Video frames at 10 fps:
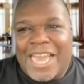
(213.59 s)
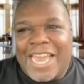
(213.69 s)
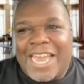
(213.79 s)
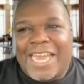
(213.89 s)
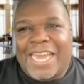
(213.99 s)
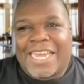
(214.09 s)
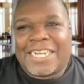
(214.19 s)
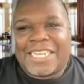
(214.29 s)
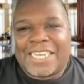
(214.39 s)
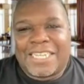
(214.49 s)

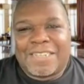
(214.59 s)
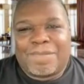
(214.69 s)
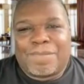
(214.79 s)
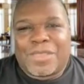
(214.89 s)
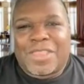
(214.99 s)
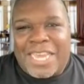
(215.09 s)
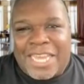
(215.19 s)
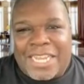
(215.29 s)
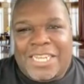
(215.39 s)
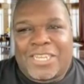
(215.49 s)
And
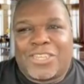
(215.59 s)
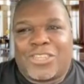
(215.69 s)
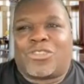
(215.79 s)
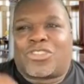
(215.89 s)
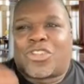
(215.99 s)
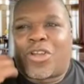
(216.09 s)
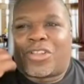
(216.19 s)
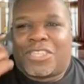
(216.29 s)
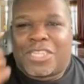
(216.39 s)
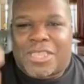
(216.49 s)
then you
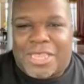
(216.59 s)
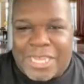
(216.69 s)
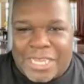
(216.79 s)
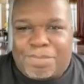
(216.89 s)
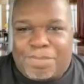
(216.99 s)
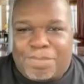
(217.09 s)
start to think,